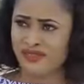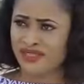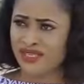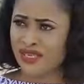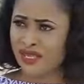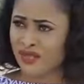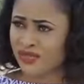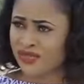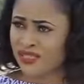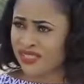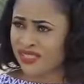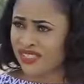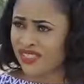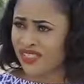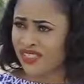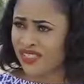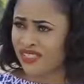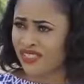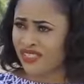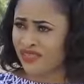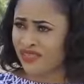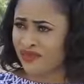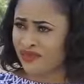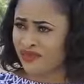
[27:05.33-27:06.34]
Nelson,
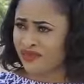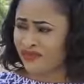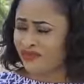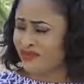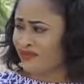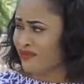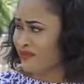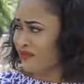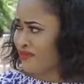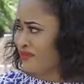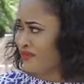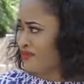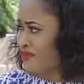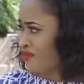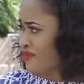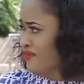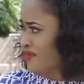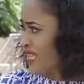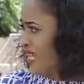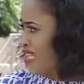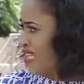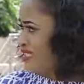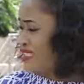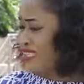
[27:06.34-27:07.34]

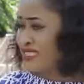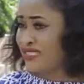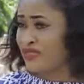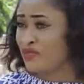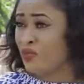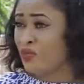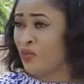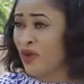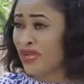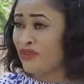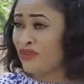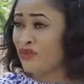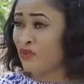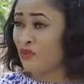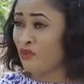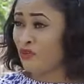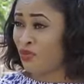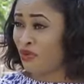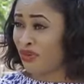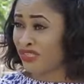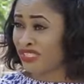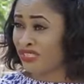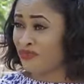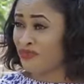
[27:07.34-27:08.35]
is this where you
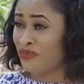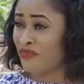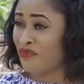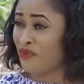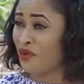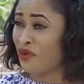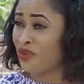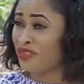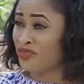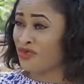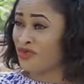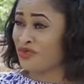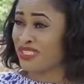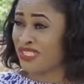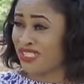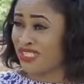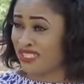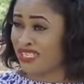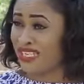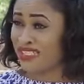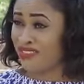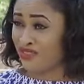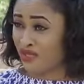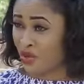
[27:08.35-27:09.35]
brought me for us to
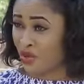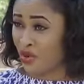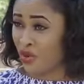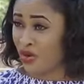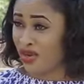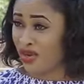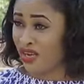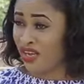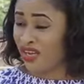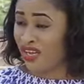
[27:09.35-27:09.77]
sit and talk?